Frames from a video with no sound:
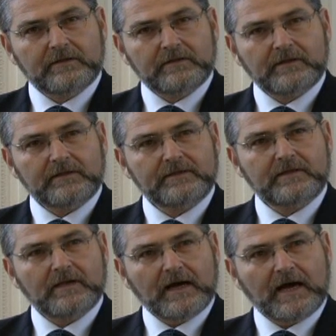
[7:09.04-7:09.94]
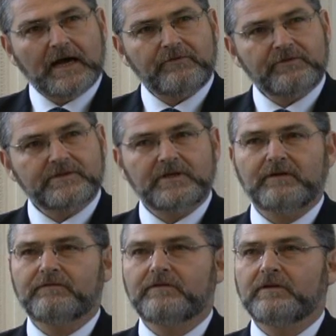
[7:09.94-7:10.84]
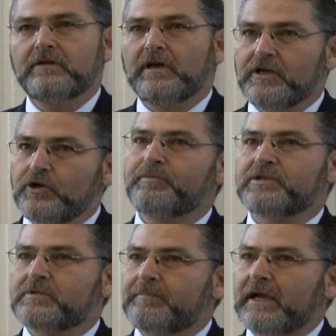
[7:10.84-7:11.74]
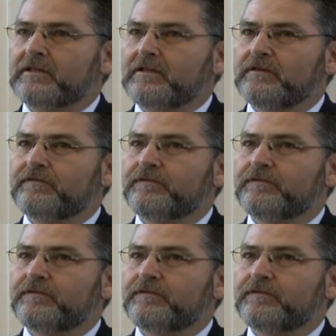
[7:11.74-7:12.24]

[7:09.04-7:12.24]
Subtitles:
that I received a new perspective.